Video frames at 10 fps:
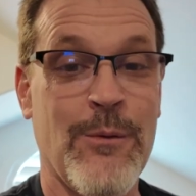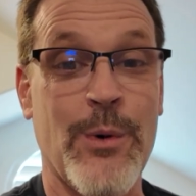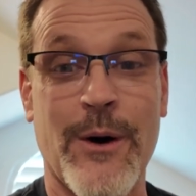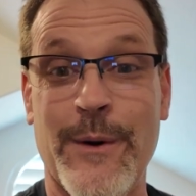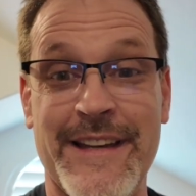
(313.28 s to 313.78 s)

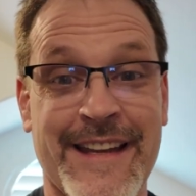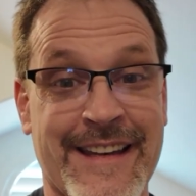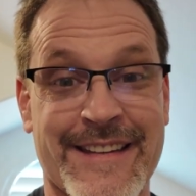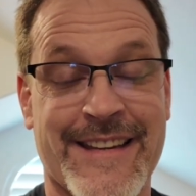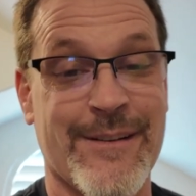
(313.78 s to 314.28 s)
But we
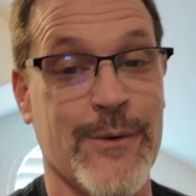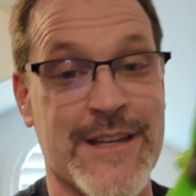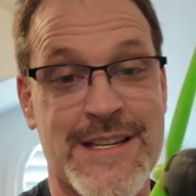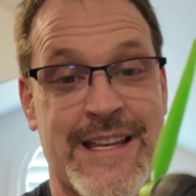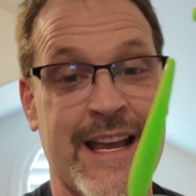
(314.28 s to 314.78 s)
didn't. When
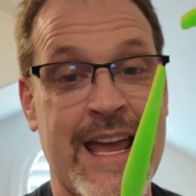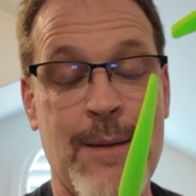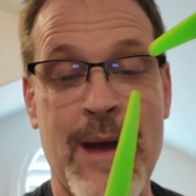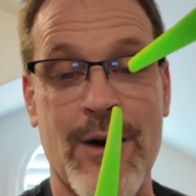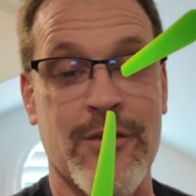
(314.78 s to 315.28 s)
this thing
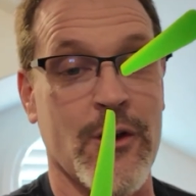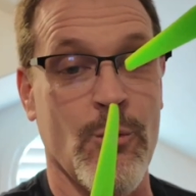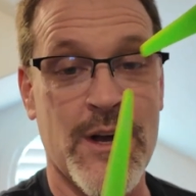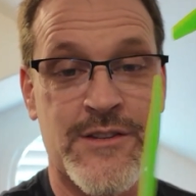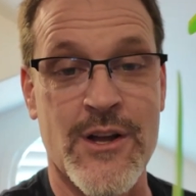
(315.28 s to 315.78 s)
came out, there
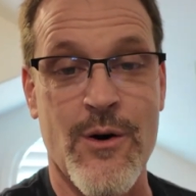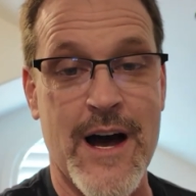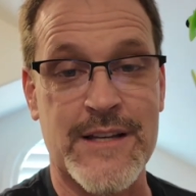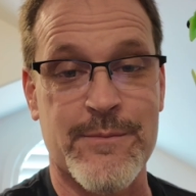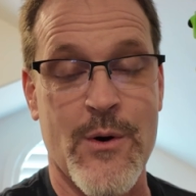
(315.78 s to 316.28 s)
was no
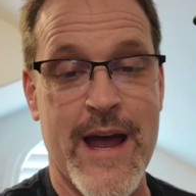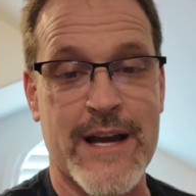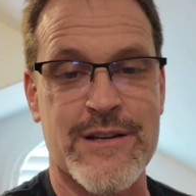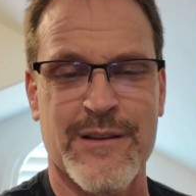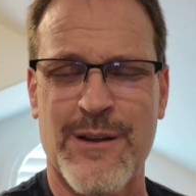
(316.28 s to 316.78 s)
Osmo
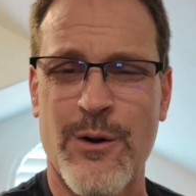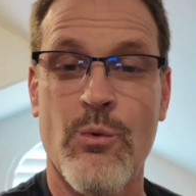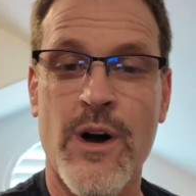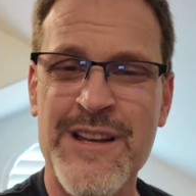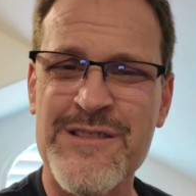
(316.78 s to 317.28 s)
Action. There
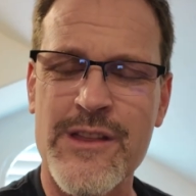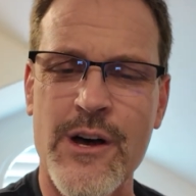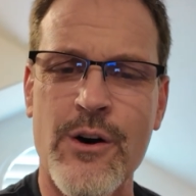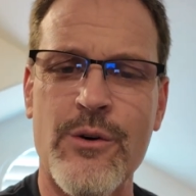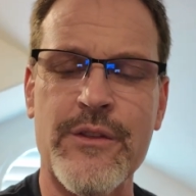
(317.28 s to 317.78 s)
was,
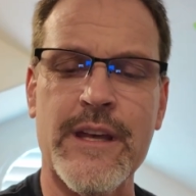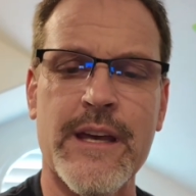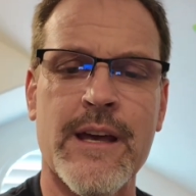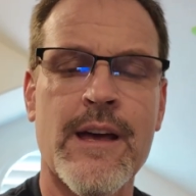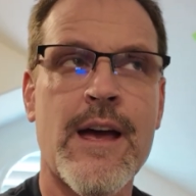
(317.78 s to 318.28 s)
though,
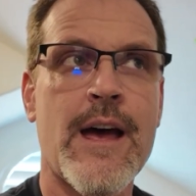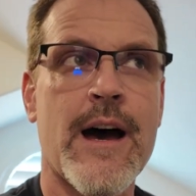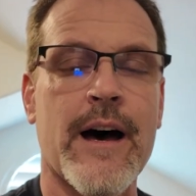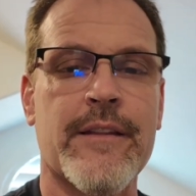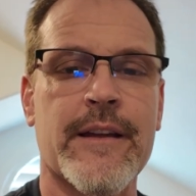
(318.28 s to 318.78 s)
the,
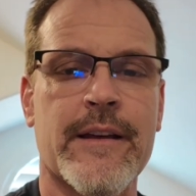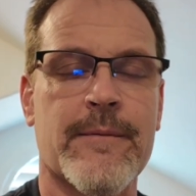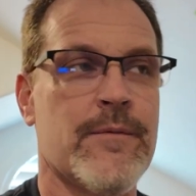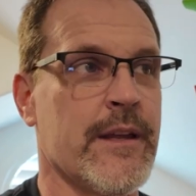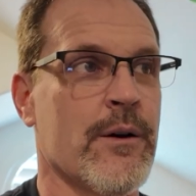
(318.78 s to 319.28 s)
uh,
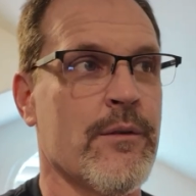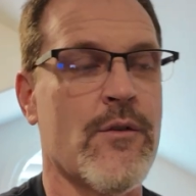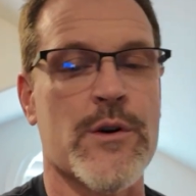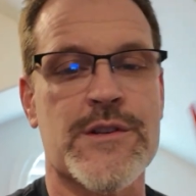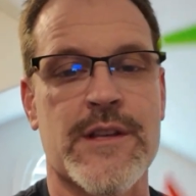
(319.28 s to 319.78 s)
the you know, of
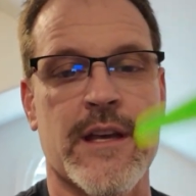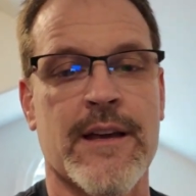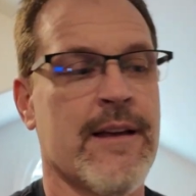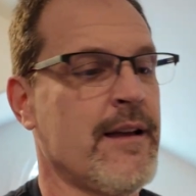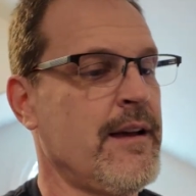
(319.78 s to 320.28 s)
course,
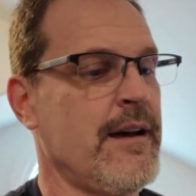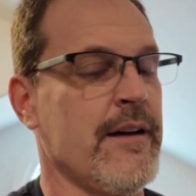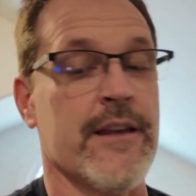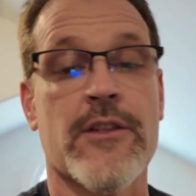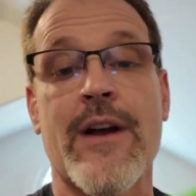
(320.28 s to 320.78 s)
the
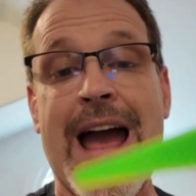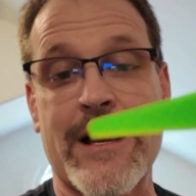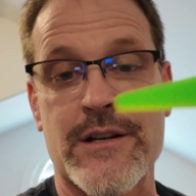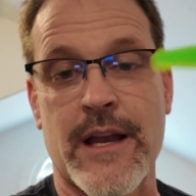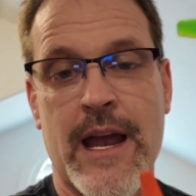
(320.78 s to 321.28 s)
uh, the other
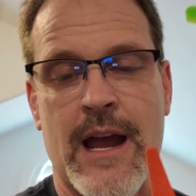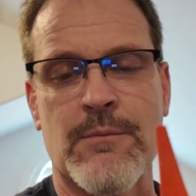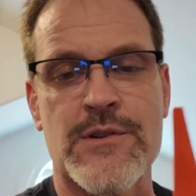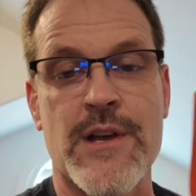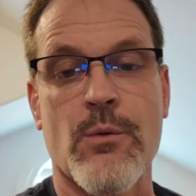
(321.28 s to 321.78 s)
action
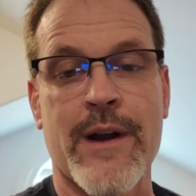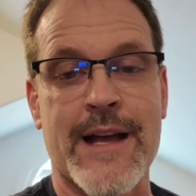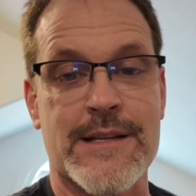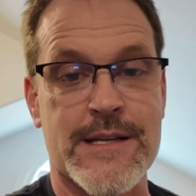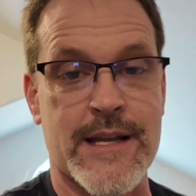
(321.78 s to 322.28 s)
cameras that were
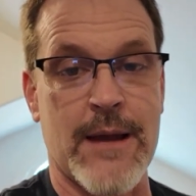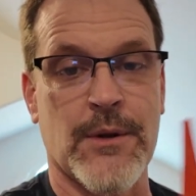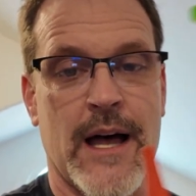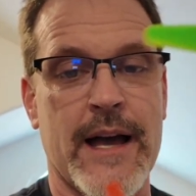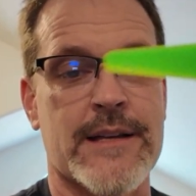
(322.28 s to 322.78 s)
not
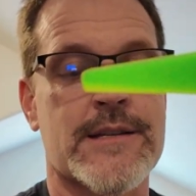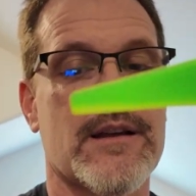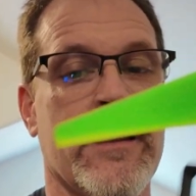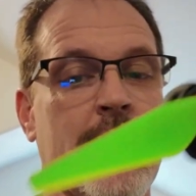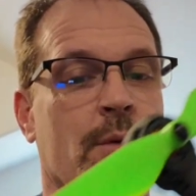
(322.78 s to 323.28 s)
stabilized.
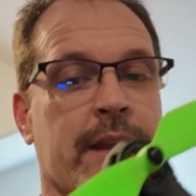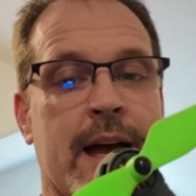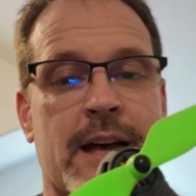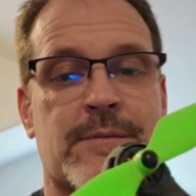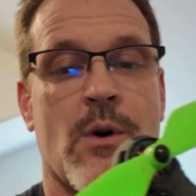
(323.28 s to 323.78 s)
And when the
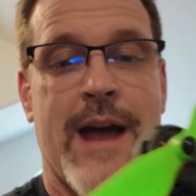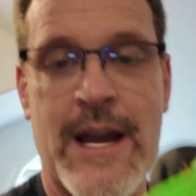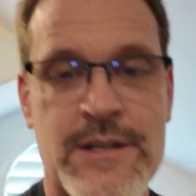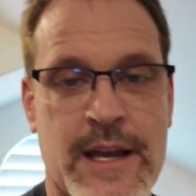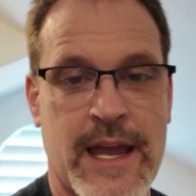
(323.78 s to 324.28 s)
Osmo
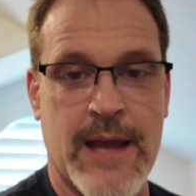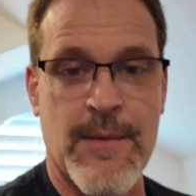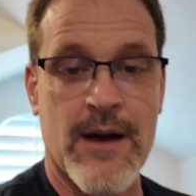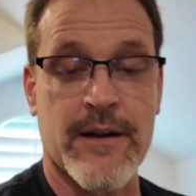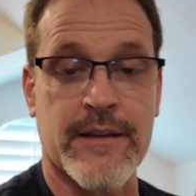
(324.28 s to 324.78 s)
Action
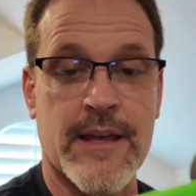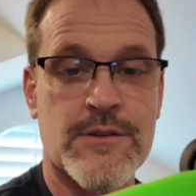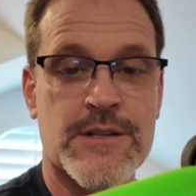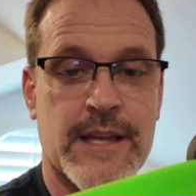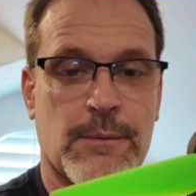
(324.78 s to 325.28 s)
came out and the
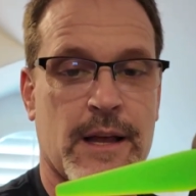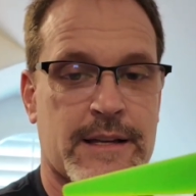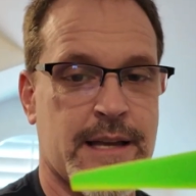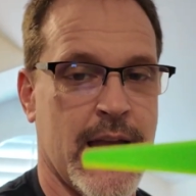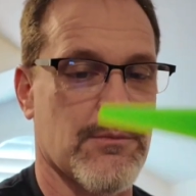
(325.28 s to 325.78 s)
other
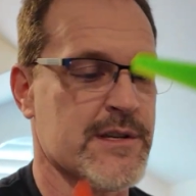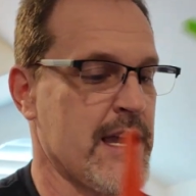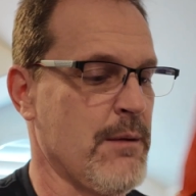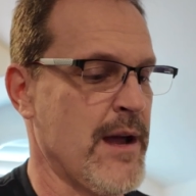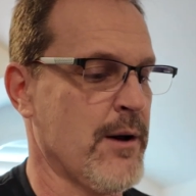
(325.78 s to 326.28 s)
stabilized cameras
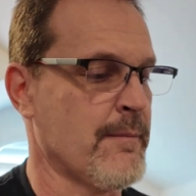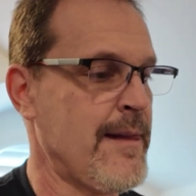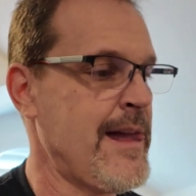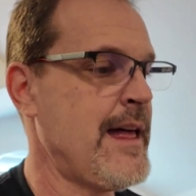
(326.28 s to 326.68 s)
came out,